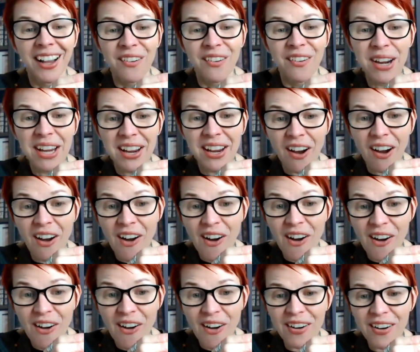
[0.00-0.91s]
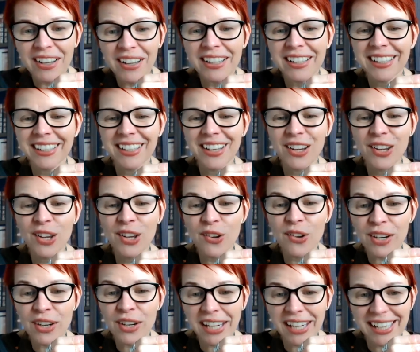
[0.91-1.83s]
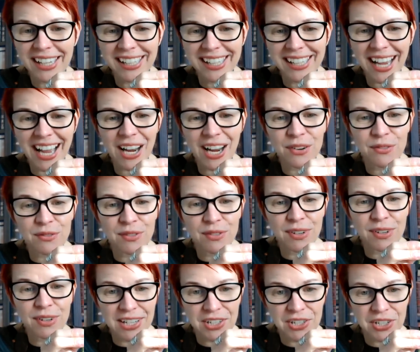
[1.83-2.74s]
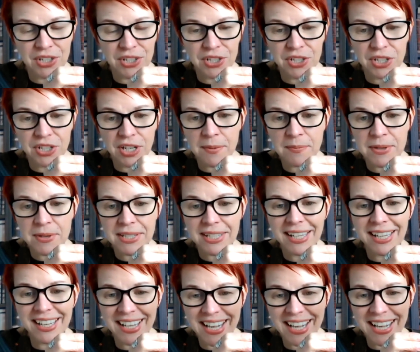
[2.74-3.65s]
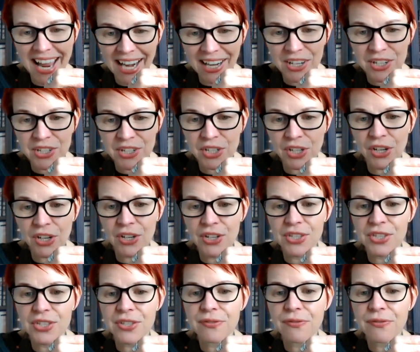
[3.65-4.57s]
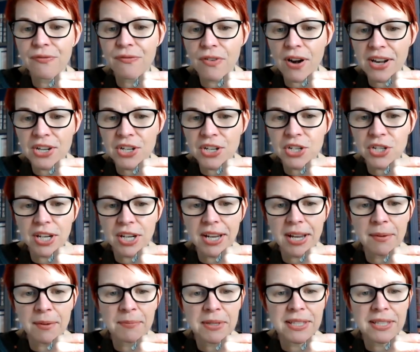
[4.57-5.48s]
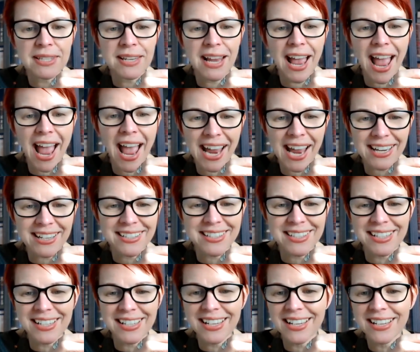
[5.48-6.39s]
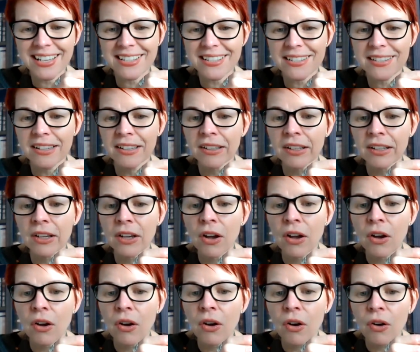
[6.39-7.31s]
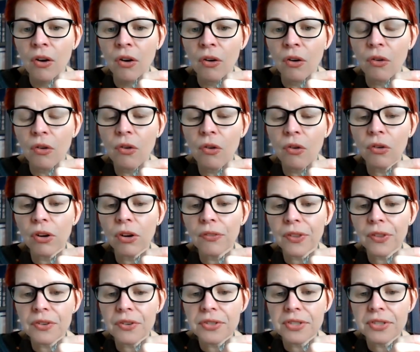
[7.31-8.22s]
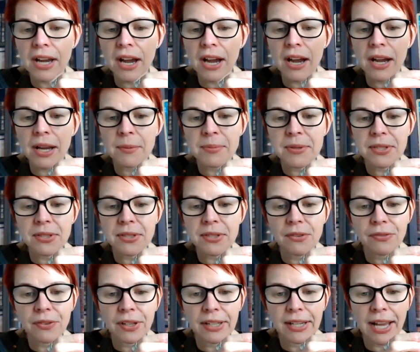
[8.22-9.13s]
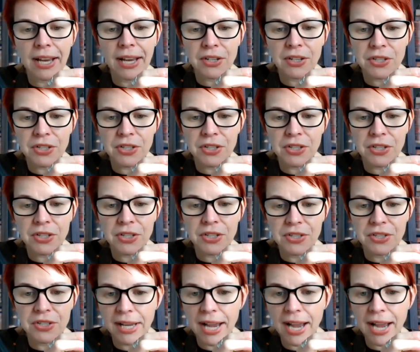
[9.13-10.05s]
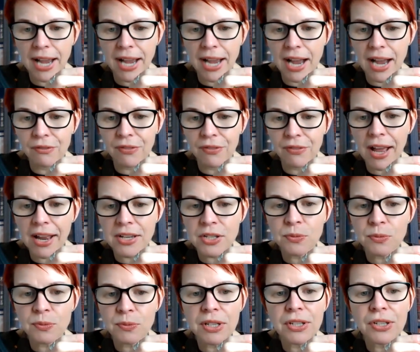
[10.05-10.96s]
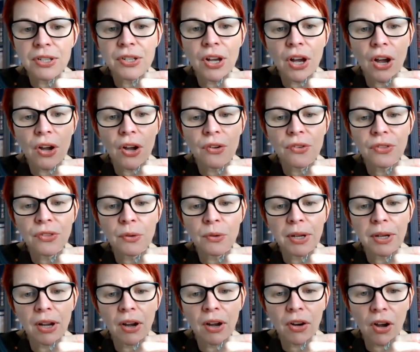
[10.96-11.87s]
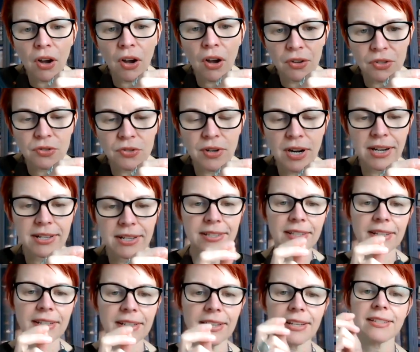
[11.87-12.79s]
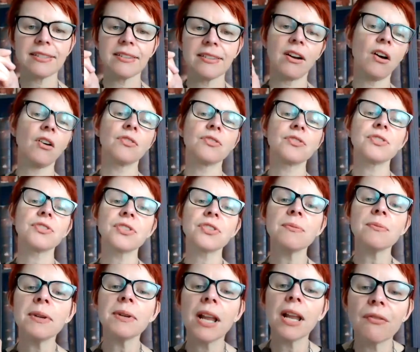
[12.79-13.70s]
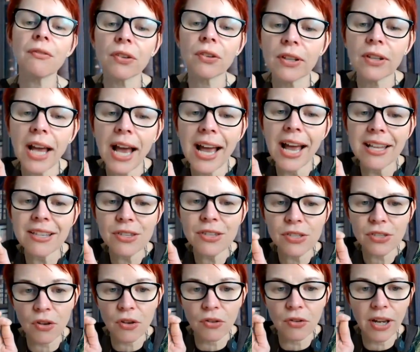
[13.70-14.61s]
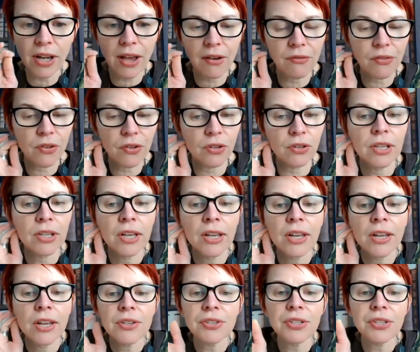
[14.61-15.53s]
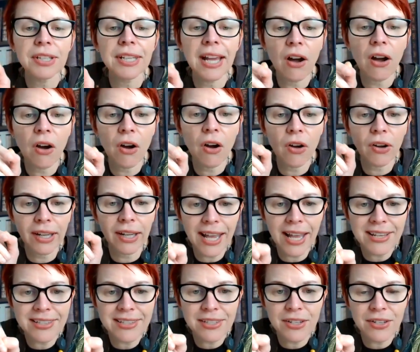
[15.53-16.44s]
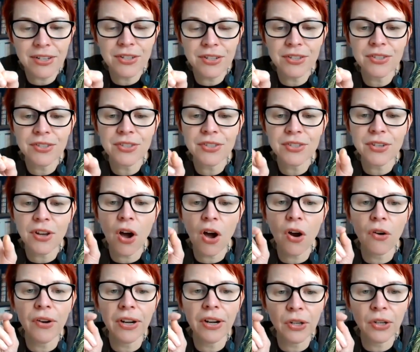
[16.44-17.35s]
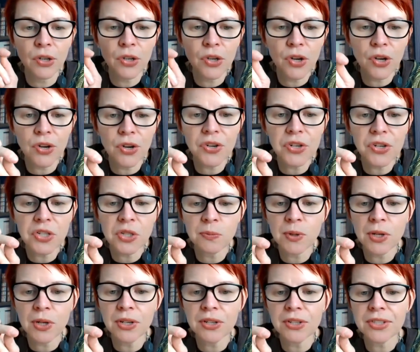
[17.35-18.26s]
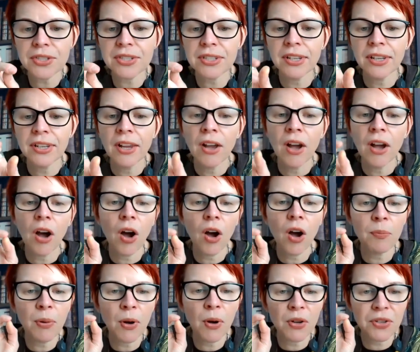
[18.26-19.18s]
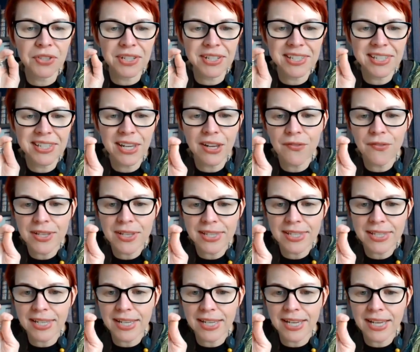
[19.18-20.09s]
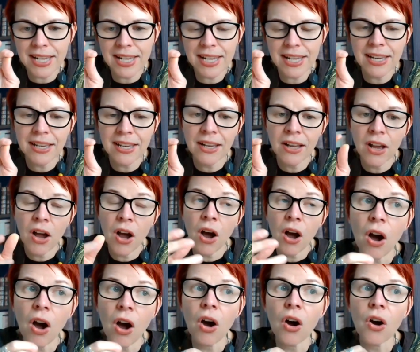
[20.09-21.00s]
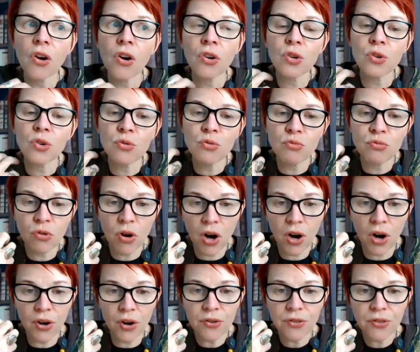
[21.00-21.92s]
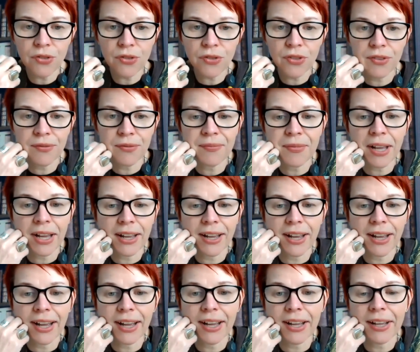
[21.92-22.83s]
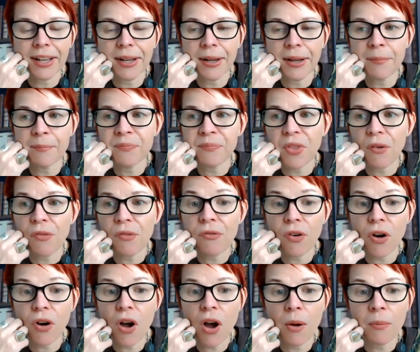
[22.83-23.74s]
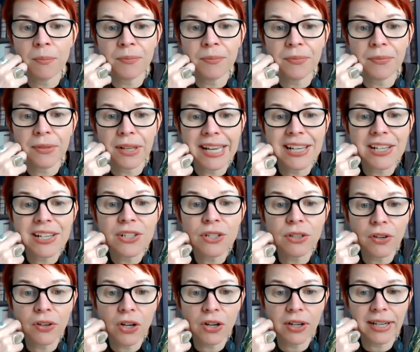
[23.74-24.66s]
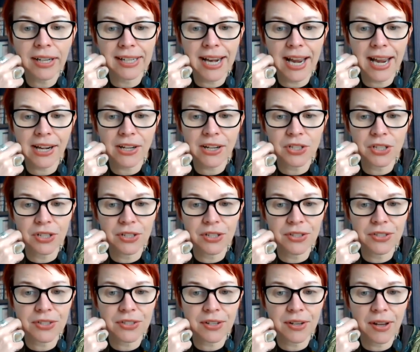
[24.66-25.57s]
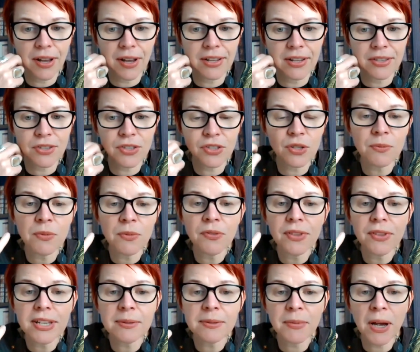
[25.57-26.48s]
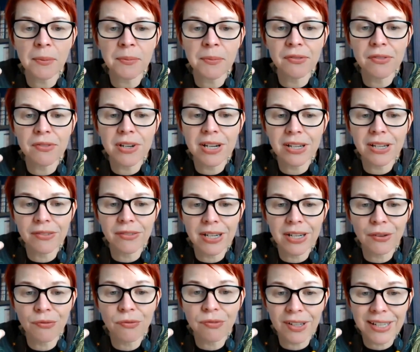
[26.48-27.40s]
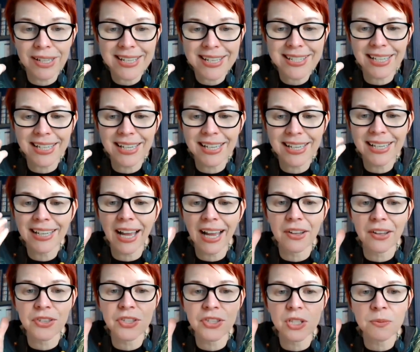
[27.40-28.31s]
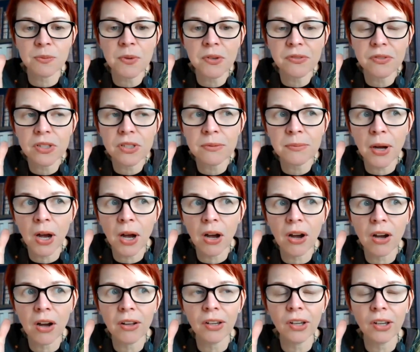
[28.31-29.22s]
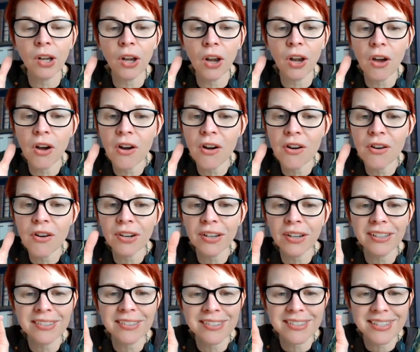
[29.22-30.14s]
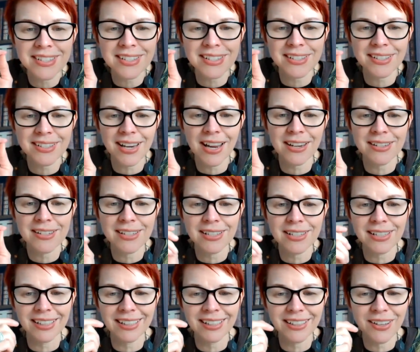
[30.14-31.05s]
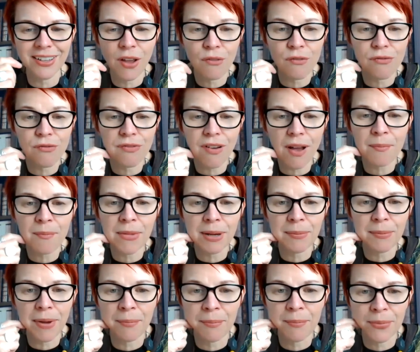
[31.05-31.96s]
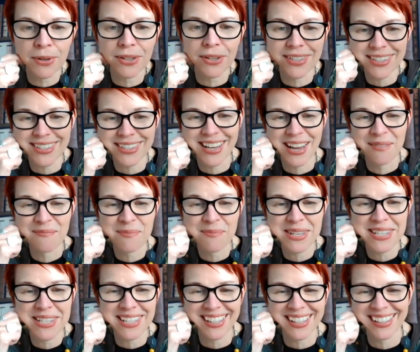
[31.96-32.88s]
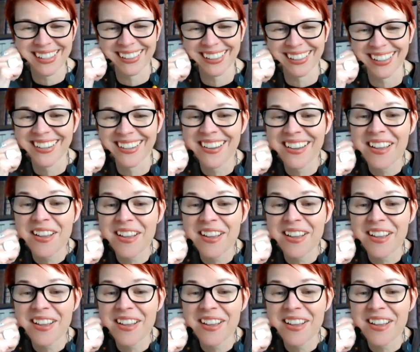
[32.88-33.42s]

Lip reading: we are looking at relationships, connections, friendships, exes, all of those types of connections that we have. And we know that we are contracted on some level, at soul level, to get our lessons, our encouragement, our positivity, our growth from each of our connections. And some of these might be really, really fleeting, and some of them are long-standing family members in particular.